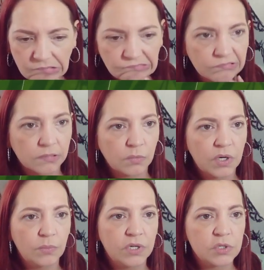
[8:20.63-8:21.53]

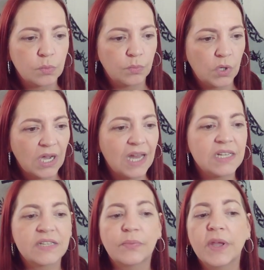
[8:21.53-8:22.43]
What
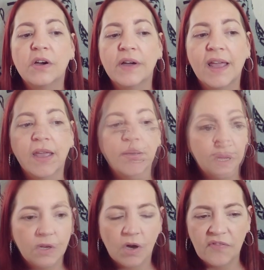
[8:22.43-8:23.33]
colours have we got here?
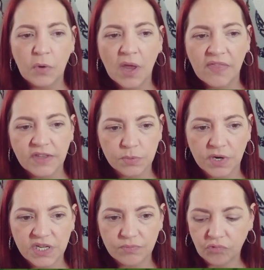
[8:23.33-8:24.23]
I feel like this
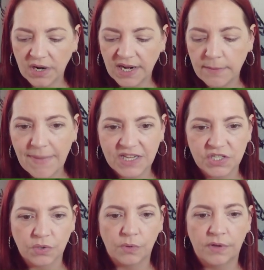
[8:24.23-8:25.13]
one is really
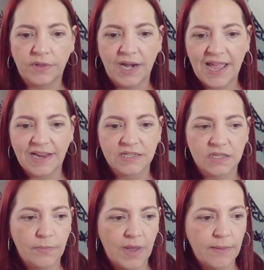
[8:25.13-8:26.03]
metal on the legs,
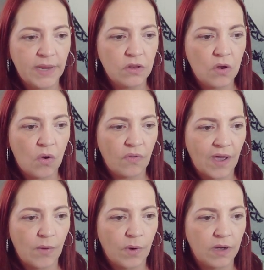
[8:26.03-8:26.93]
so maybe not
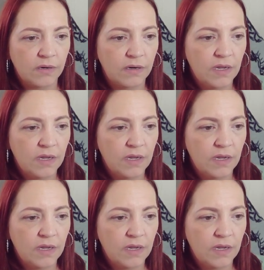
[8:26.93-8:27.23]
that one.